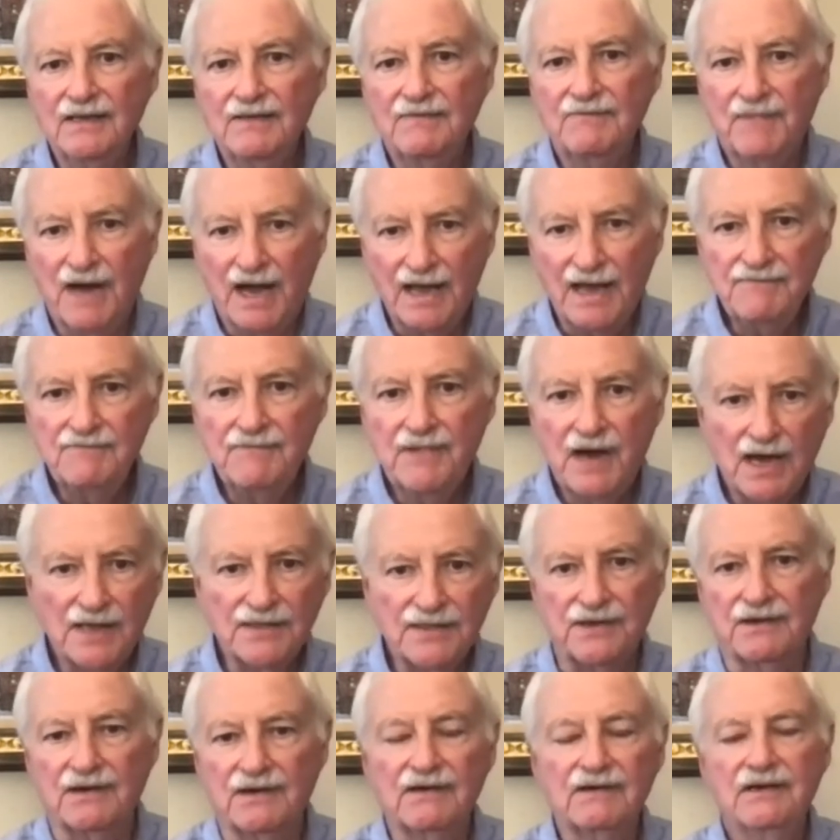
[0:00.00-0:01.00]
My
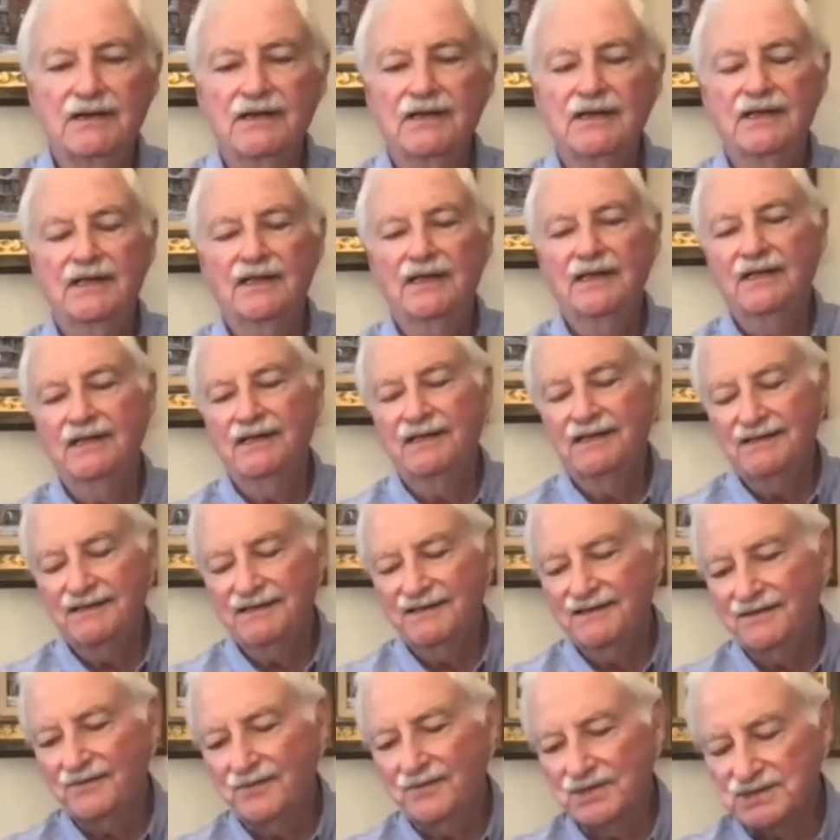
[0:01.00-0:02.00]
mother
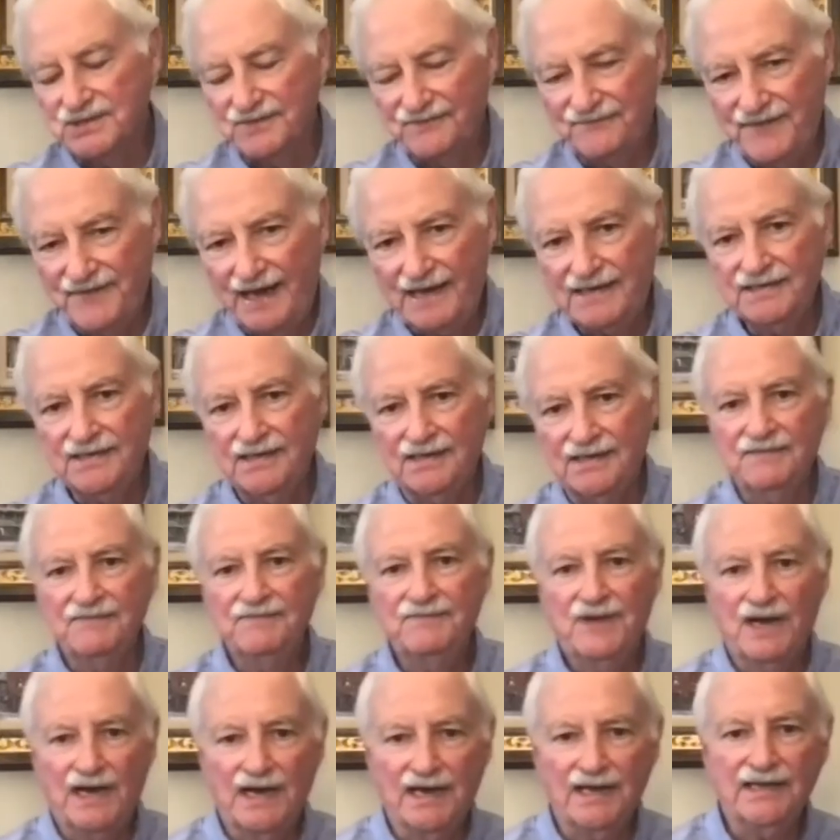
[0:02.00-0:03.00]
was affected
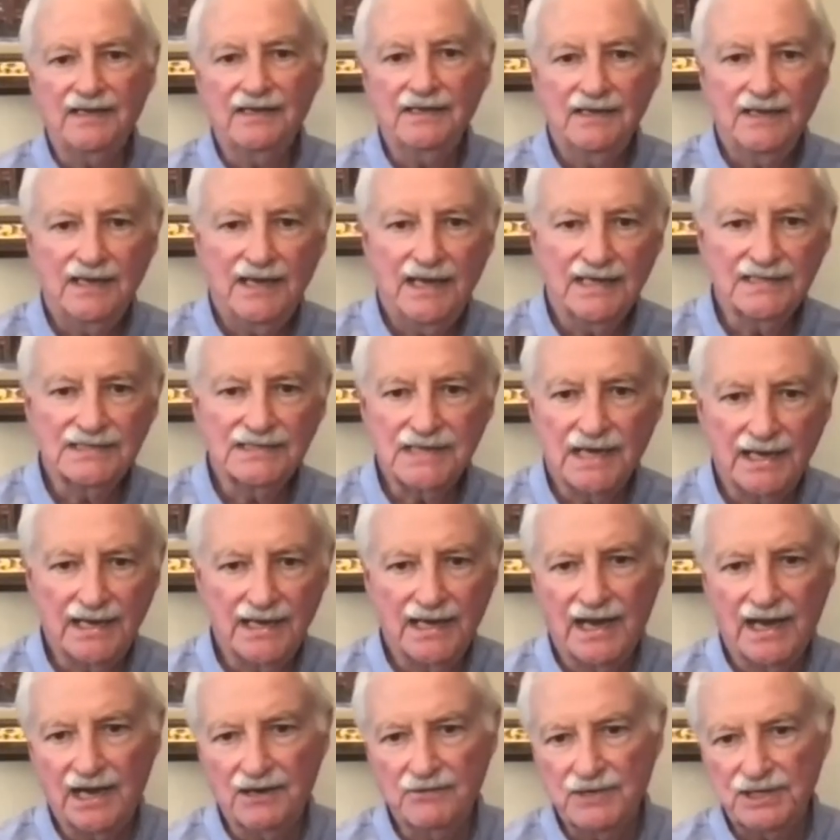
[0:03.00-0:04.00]
by
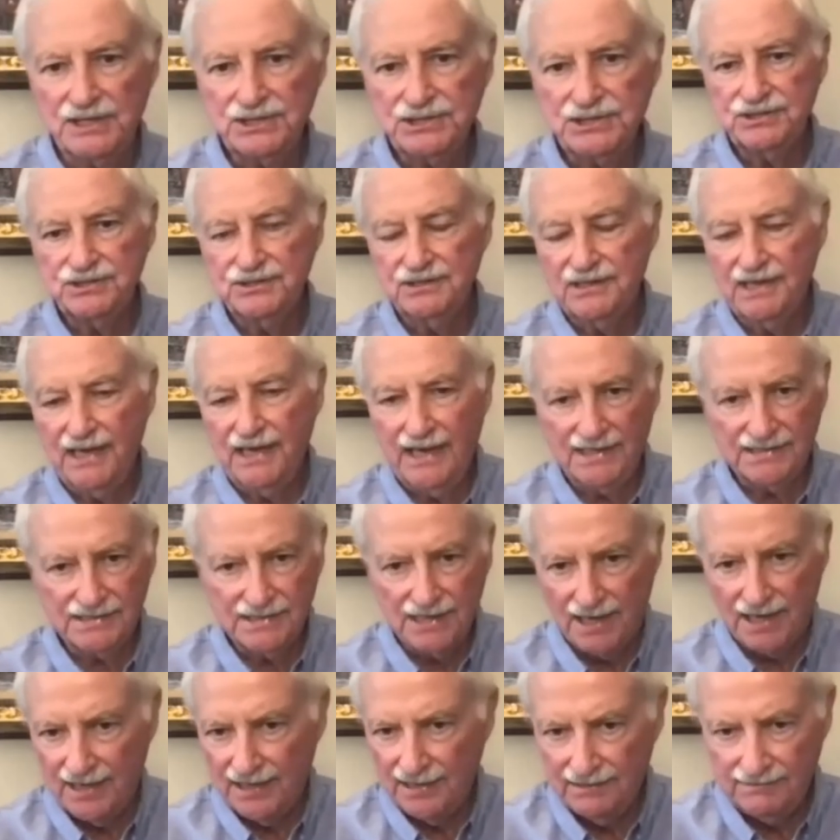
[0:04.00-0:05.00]
anti-Irish,
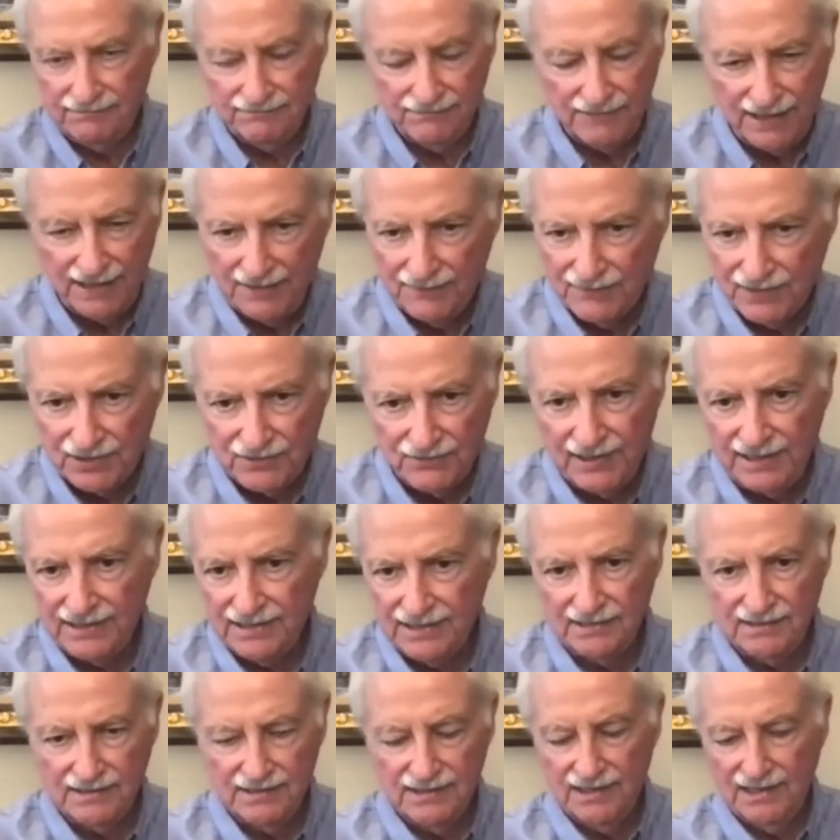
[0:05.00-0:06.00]
anti-immigrant,
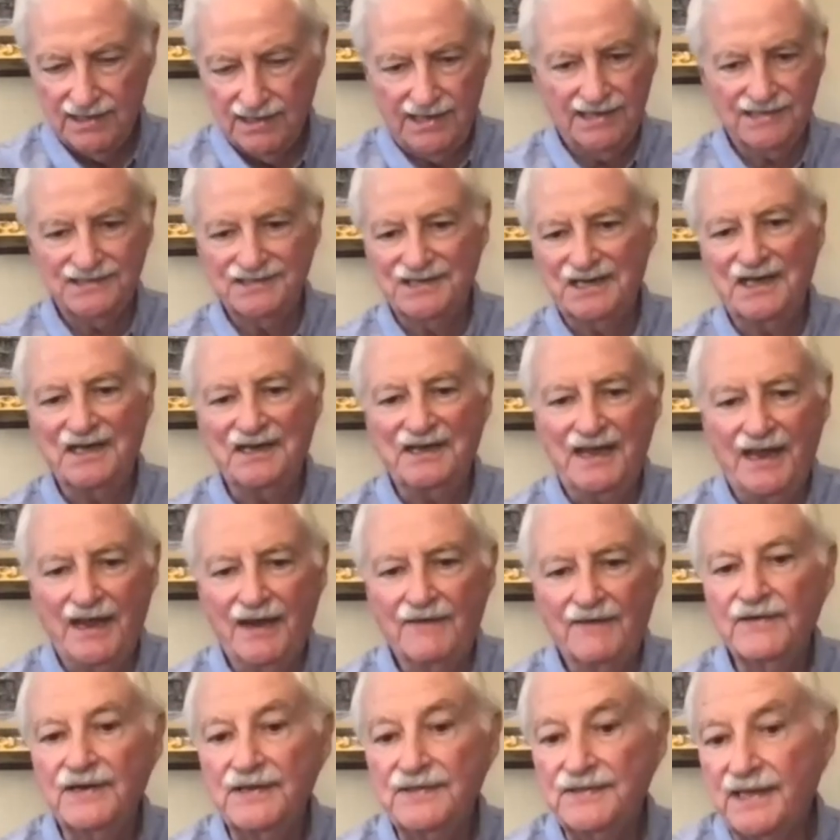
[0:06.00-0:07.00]

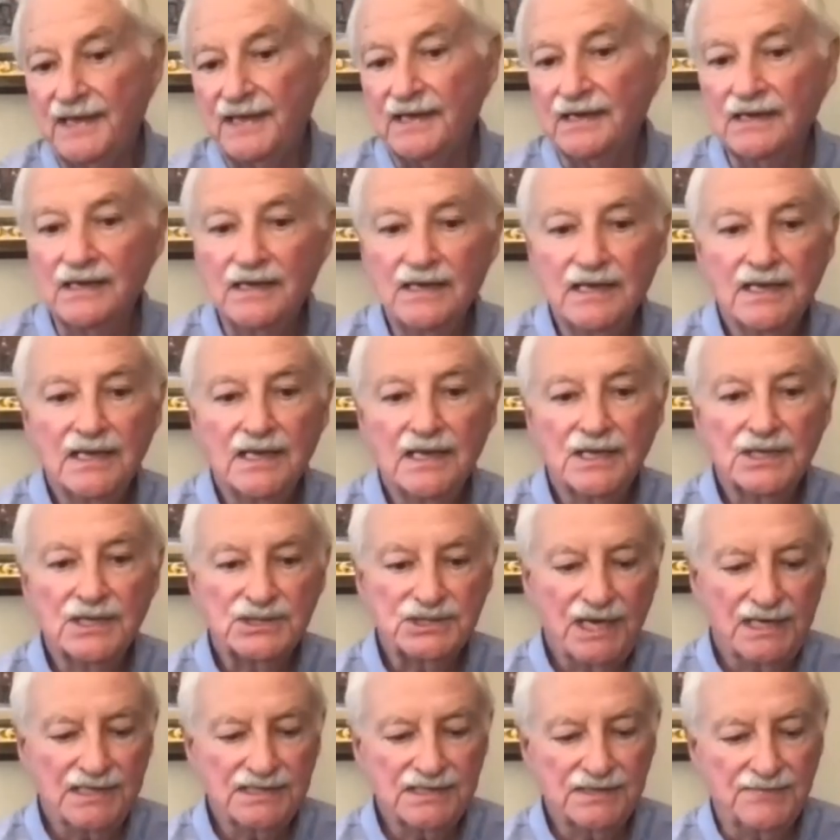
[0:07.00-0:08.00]
anti-everything
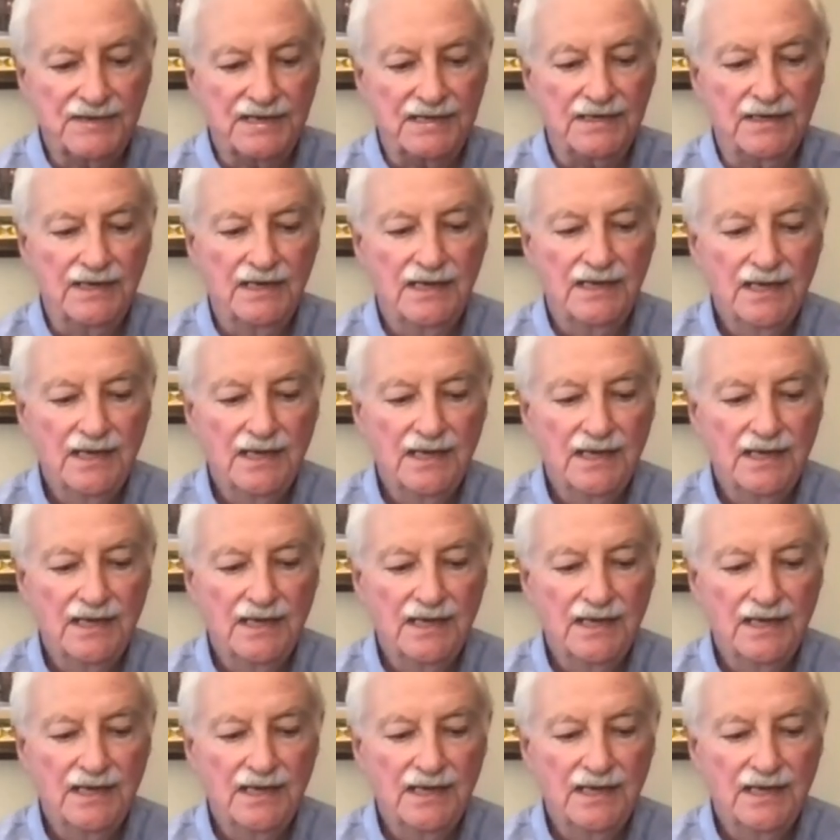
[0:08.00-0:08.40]
sentiment.